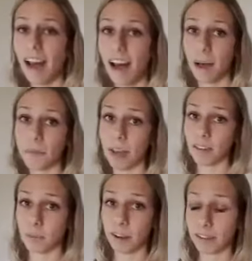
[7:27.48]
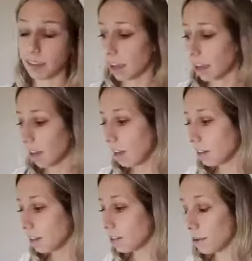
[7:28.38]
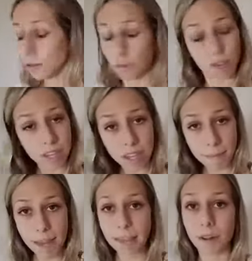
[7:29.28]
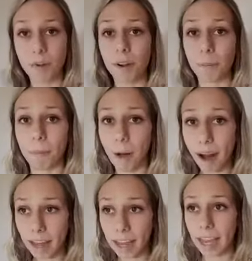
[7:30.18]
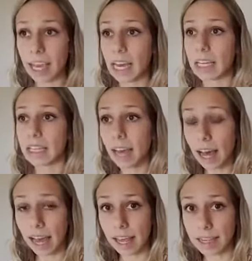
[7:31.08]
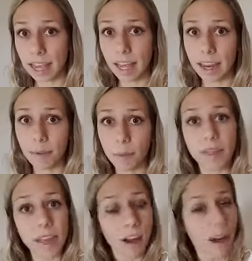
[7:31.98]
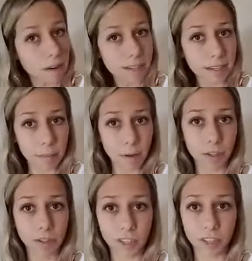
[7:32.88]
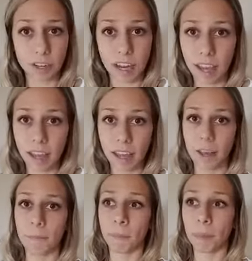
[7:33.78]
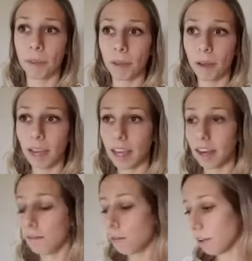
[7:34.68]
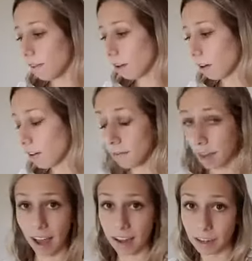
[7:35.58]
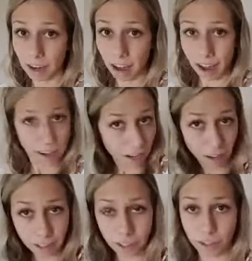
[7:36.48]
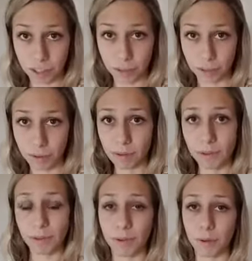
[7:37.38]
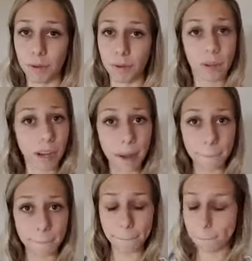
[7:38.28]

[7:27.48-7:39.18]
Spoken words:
helped out tremendously. So it's really amazing what your body does. And what they call it is an emotional injury. And if you've never heard of that, I encourage you to look it up,